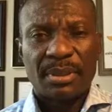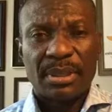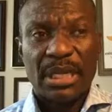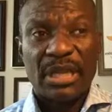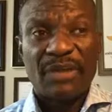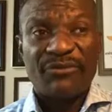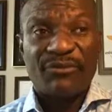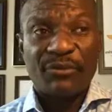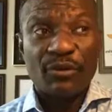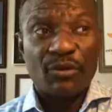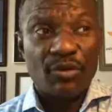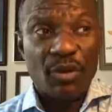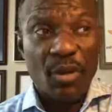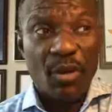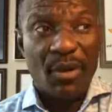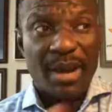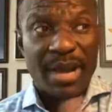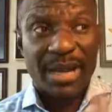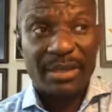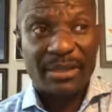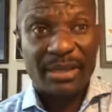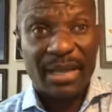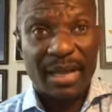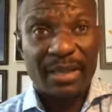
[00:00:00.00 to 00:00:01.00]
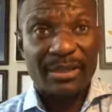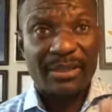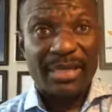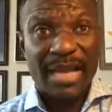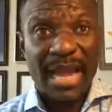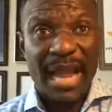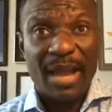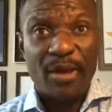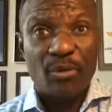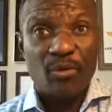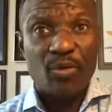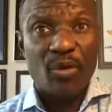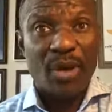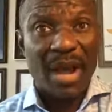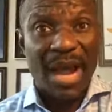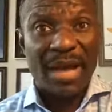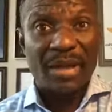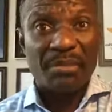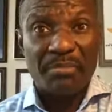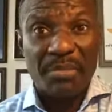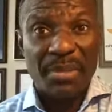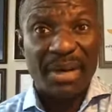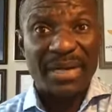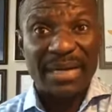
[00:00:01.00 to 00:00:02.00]
If you know a guy who
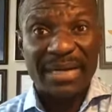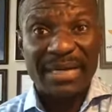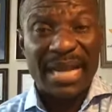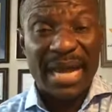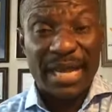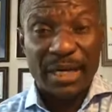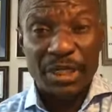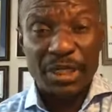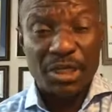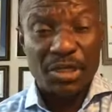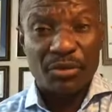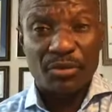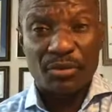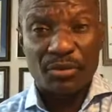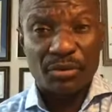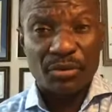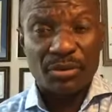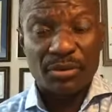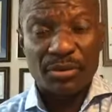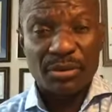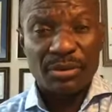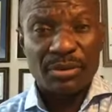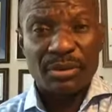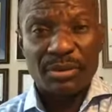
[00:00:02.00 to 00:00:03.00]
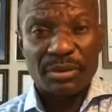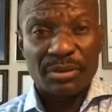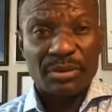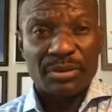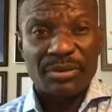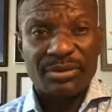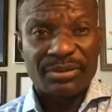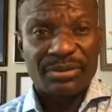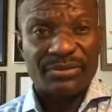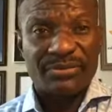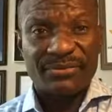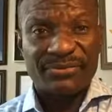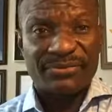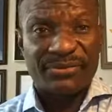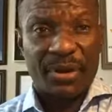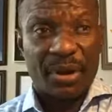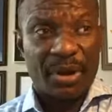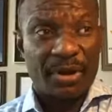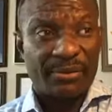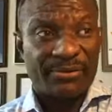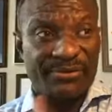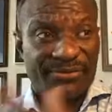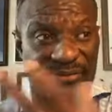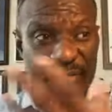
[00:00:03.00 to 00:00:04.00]
had money than you,
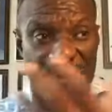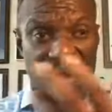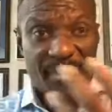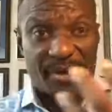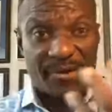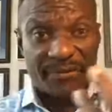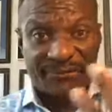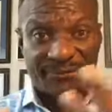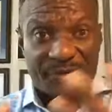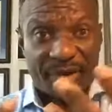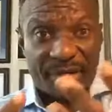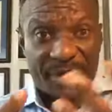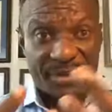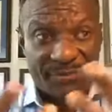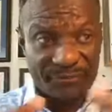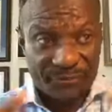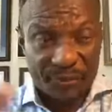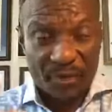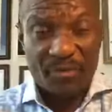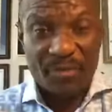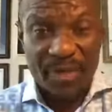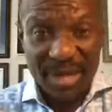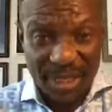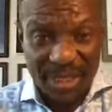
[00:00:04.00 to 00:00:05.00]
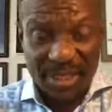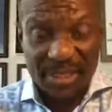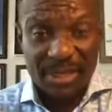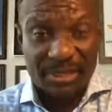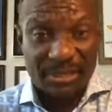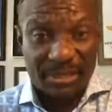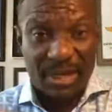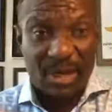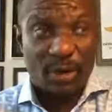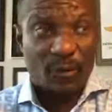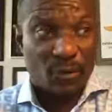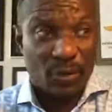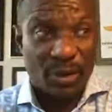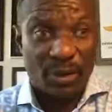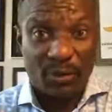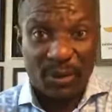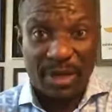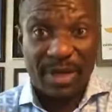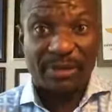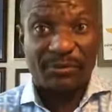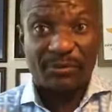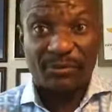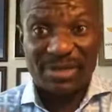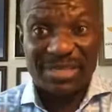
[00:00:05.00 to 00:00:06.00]
for the information that we
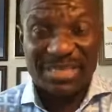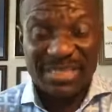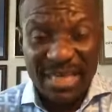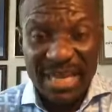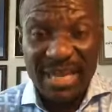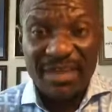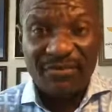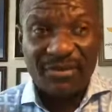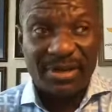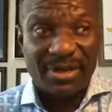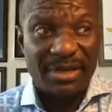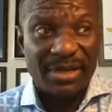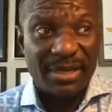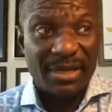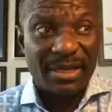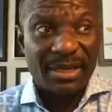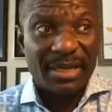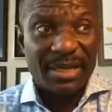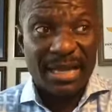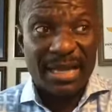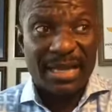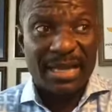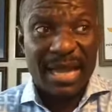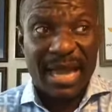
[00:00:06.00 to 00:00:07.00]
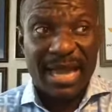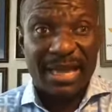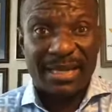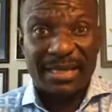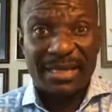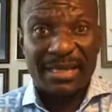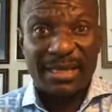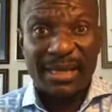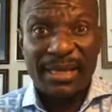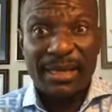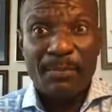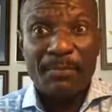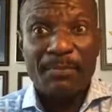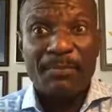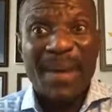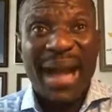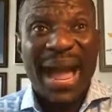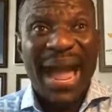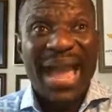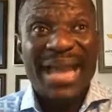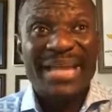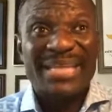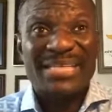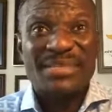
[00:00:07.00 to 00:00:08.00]
were receiving, it's like he
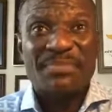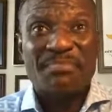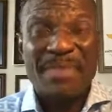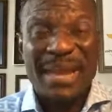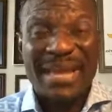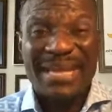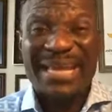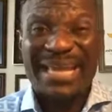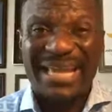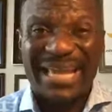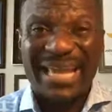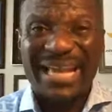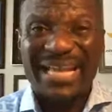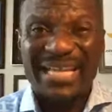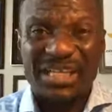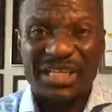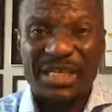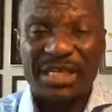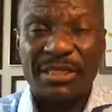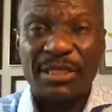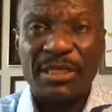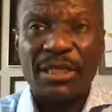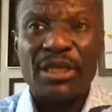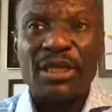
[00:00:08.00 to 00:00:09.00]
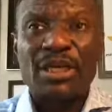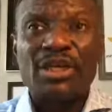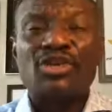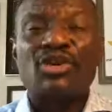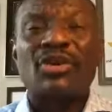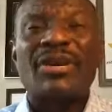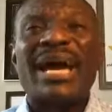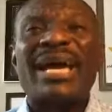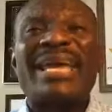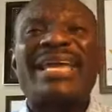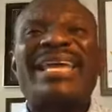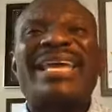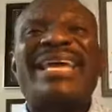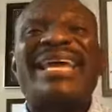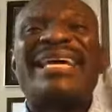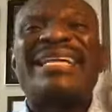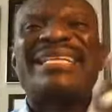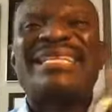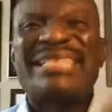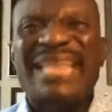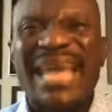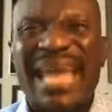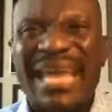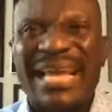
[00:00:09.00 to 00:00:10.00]
buys medication so that he
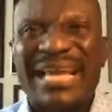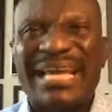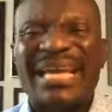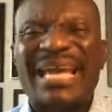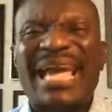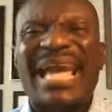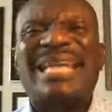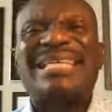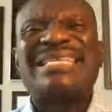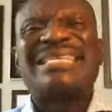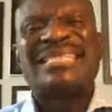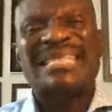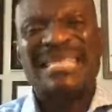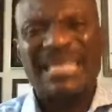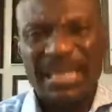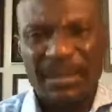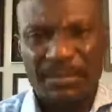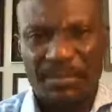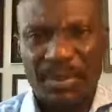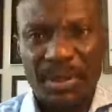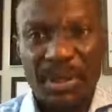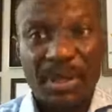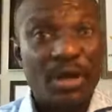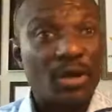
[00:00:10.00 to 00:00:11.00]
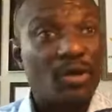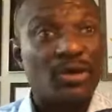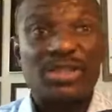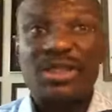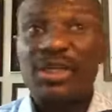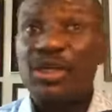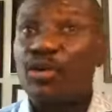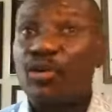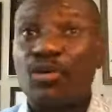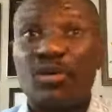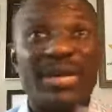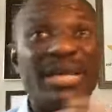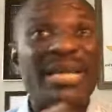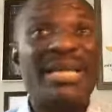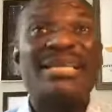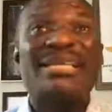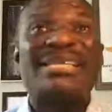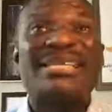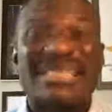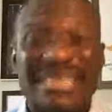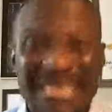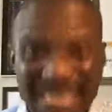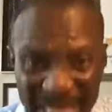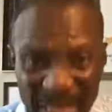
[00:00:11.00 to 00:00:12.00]
can take and sleep. Because he couldn't
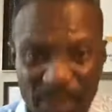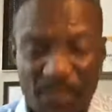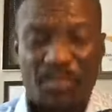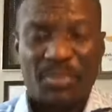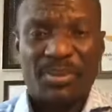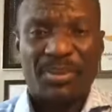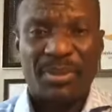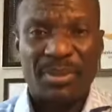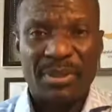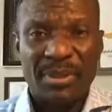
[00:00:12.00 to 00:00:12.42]
sleep.